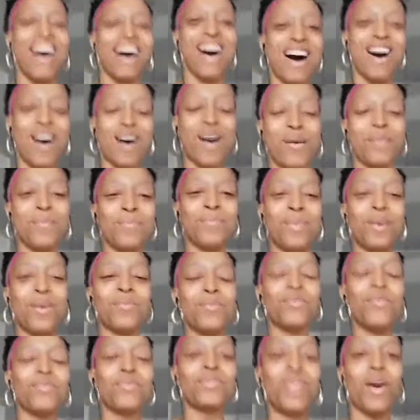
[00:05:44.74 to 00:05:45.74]

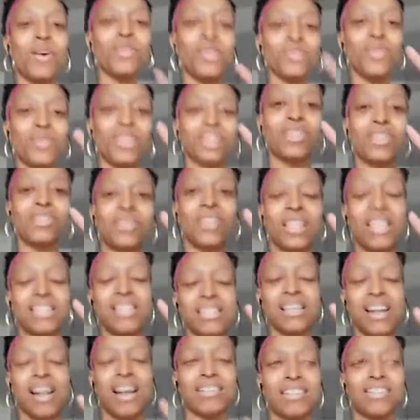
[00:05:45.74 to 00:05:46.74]
But those are the two
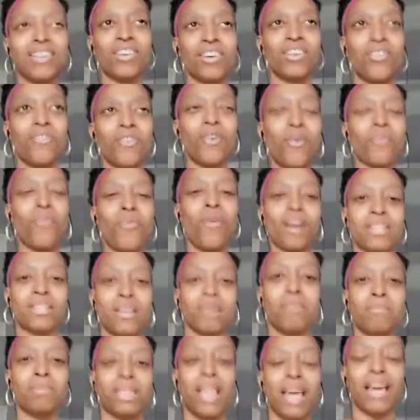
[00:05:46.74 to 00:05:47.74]
things that I took from
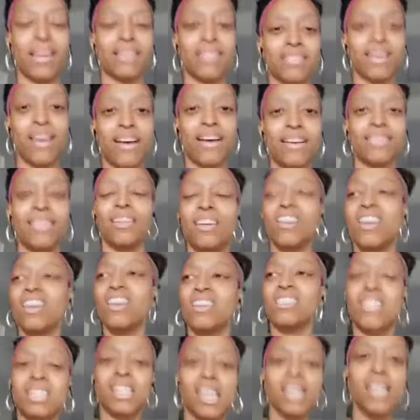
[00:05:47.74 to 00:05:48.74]
watching Black Chyna.
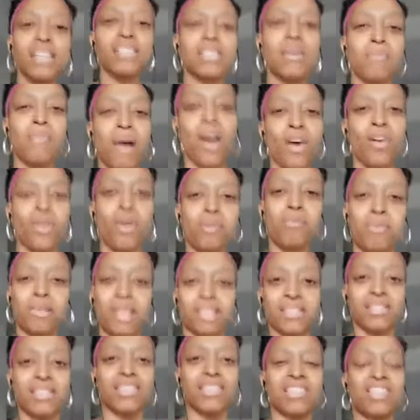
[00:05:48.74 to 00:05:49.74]
She is about her
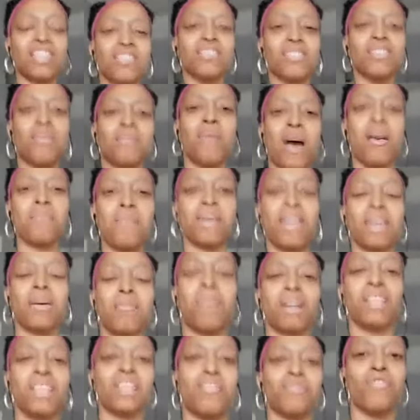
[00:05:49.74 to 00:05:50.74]
business. She is about making
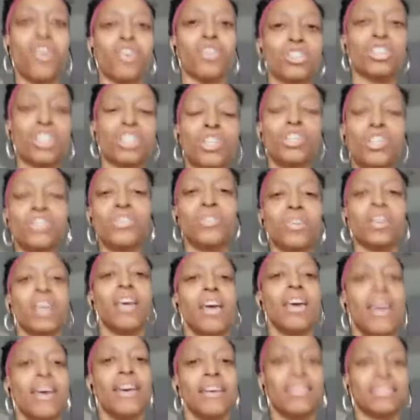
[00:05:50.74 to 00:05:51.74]
money for her children.
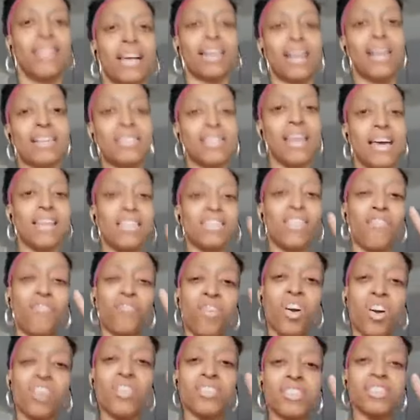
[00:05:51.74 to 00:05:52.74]
And like I said, the
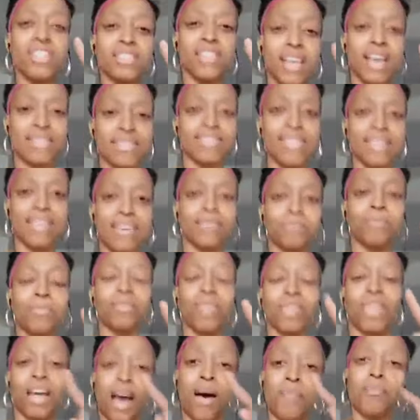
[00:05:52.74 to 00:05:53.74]
first lesson
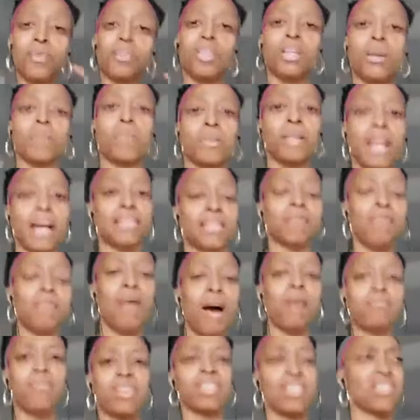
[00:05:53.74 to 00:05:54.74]
that I'm going to apply to
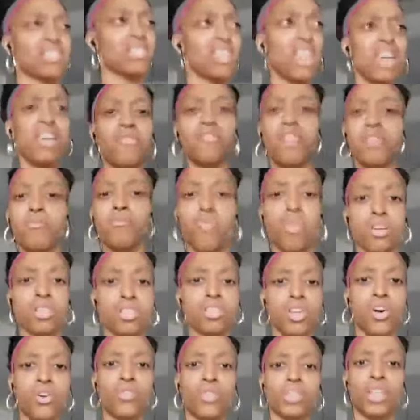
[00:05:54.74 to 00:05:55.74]
my business, even more
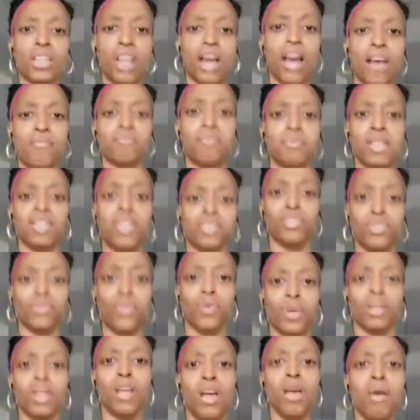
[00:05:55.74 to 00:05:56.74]
so than I've been
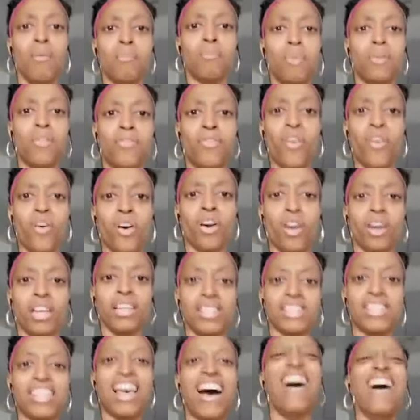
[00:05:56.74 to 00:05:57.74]
doing before,
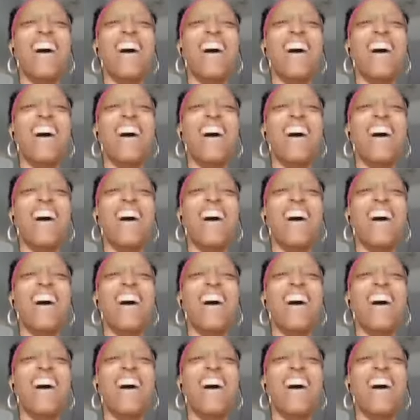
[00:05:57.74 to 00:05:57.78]
is